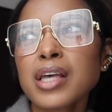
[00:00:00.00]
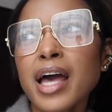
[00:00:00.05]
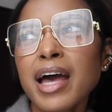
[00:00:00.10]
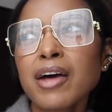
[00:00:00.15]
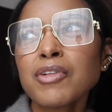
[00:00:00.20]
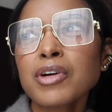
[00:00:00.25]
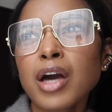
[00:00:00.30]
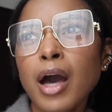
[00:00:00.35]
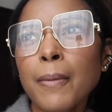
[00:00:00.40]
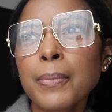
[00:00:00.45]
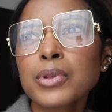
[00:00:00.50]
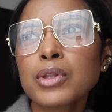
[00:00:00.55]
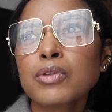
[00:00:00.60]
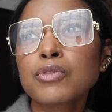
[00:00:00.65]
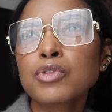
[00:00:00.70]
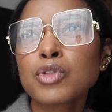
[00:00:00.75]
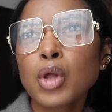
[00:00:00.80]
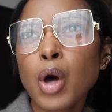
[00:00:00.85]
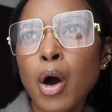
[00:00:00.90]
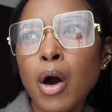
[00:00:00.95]
I have a couple
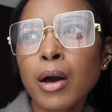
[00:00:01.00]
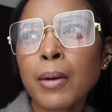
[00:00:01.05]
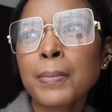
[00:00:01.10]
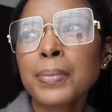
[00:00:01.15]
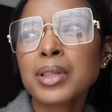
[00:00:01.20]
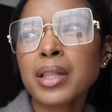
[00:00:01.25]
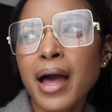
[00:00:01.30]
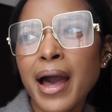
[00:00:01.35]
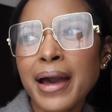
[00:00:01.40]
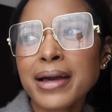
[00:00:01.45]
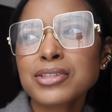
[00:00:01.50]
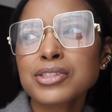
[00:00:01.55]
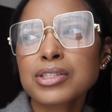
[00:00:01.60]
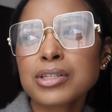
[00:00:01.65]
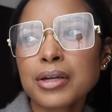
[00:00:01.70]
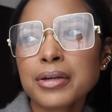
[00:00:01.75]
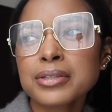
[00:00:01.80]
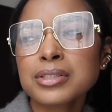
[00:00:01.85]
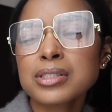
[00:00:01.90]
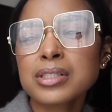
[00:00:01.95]
of long black
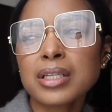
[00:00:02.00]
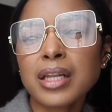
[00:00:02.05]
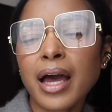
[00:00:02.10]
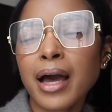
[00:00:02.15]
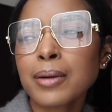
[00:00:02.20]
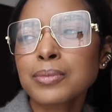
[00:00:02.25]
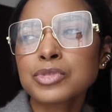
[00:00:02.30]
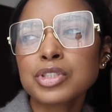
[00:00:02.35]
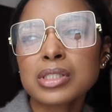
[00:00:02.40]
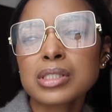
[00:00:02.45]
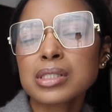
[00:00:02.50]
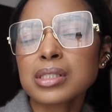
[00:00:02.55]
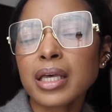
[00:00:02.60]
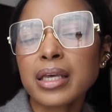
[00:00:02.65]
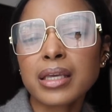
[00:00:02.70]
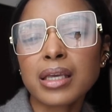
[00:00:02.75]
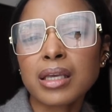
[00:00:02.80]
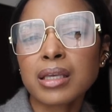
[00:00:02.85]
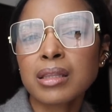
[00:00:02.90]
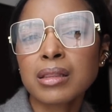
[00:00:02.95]
skirts that I'm just
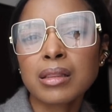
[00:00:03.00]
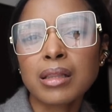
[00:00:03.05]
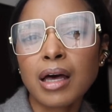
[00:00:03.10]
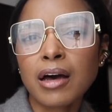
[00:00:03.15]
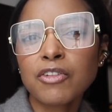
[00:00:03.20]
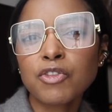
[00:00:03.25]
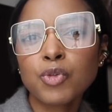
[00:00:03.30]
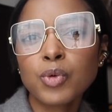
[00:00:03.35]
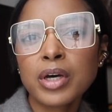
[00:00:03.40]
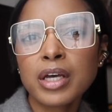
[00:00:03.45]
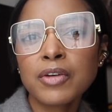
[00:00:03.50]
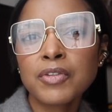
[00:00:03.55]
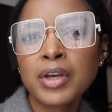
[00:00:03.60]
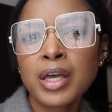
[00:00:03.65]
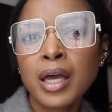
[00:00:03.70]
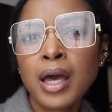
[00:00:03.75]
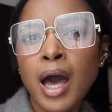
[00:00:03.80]
like in love with.